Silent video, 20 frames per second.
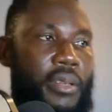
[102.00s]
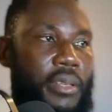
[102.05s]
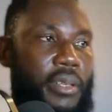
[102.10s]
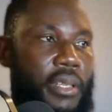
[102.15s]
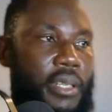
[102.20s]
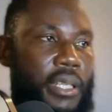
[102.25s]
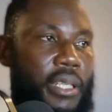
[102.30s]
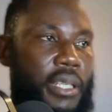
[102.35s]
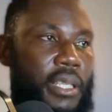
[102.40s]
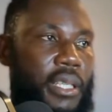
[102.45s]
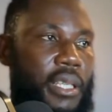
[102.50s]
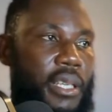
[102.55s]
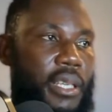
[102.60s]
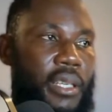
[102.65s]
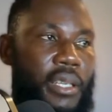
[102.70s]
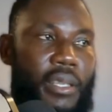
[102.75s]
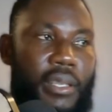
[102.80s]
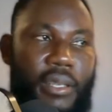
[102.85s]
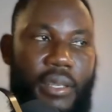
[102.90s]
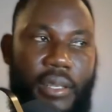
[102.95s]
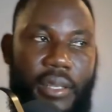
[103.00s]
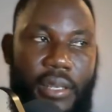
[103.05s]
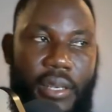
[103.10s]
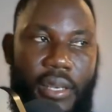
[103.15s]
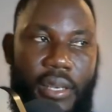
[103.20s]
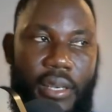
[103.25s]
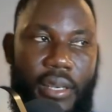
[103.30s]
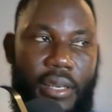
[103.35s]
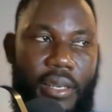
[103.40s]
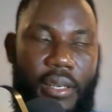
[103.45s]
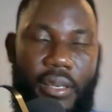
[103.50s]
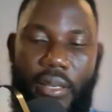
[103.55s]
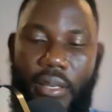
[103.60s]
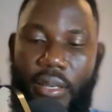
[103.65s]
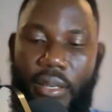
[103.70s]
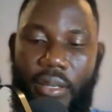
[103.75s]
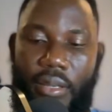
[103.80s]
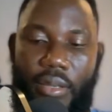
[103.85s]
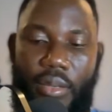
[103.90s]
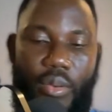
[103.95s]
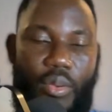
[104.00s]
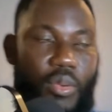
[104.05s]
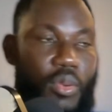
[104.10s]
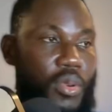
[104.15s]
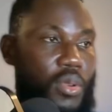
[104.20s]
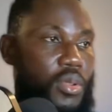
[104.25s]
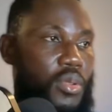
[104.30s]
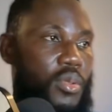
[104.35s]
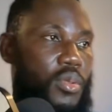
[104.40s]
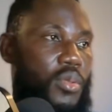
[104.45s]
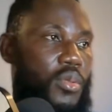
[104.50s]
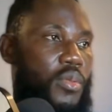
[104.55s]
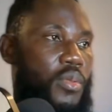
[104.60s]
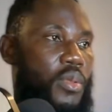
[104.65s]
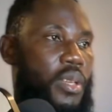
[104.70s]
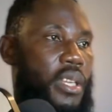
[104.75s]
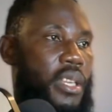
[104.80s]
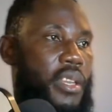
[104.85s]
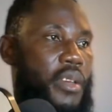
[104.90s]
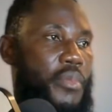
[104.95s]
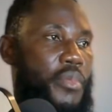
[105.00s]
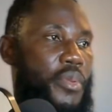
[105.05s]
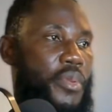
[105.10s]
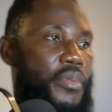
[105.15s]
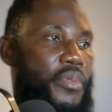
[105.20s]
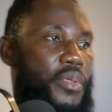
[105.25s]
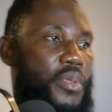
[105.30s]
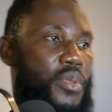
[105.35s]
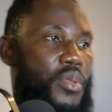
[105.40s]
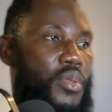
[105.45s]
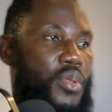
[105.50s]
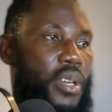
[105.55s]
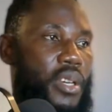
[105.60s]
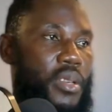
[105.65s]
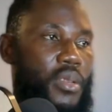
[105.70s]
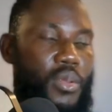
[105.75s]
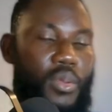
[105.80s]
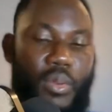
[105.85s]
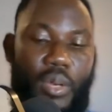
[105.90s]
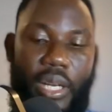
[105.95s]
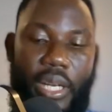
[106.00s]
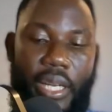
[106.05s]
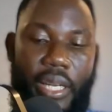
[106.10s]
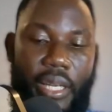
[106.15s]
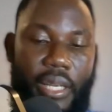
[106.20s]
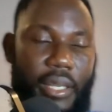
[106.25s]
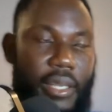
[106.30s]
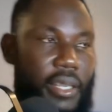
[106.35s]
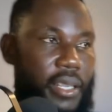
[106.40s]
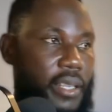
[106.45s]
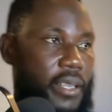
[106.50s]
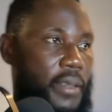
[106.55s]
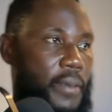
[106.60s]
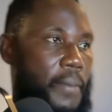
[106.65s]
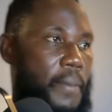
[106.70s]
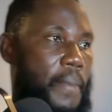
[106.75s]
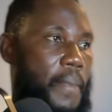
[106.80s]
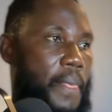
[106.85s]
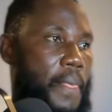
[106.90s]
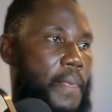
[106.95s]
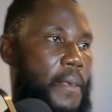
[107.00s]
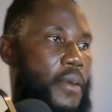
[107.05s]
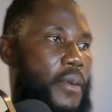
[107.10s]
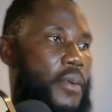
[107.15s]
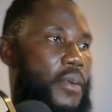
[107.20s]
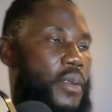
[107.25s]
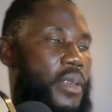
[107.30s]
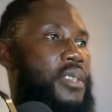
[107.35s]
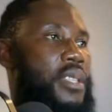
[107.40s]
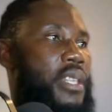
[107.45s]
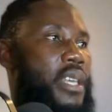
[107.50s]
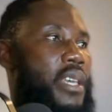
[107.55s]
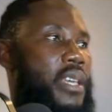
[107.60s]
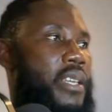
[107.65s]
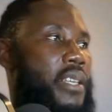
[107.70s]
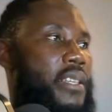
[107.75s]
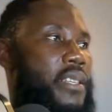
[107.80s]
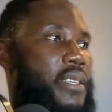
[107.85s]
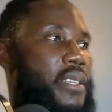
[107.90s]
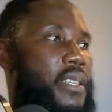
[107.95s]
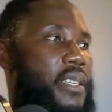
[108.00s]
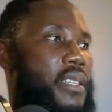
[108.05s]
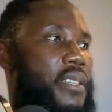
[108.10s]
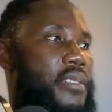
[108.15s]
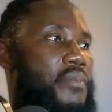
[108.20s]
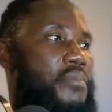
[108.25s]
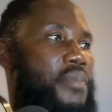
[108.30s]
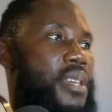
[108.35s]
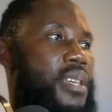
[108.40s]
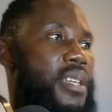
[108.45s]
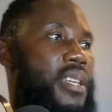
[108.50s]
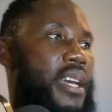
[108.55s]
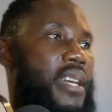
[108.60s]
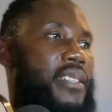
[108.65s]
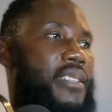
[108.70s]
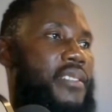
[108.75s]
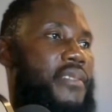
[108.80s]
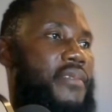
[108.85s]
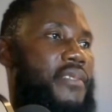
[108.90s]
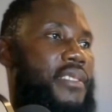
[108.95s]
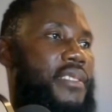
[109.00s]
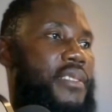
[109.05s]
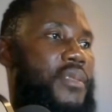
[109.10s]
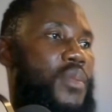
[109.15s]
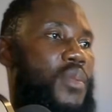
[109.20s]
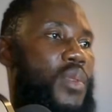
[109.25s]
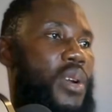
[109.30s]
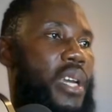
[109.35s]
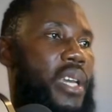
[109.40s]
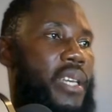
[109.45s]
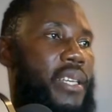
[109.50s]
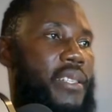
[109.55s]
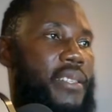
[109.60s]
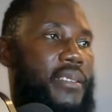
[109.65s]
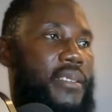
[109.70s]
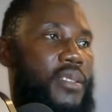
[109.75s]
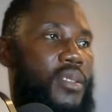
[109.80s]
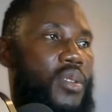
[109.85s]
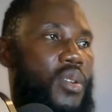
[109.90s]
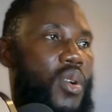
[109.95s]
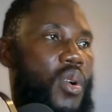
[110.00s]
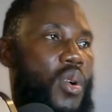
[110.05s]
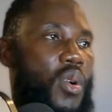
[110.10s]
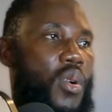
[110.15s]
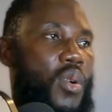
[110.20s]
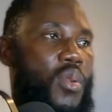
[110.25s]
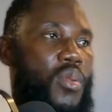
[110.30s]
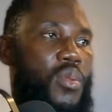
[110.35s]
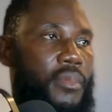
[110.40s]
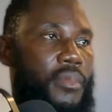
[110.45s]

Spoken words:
and then say is equal to. In the preview, you can do like this. Okay. Then in the main activity where it is called,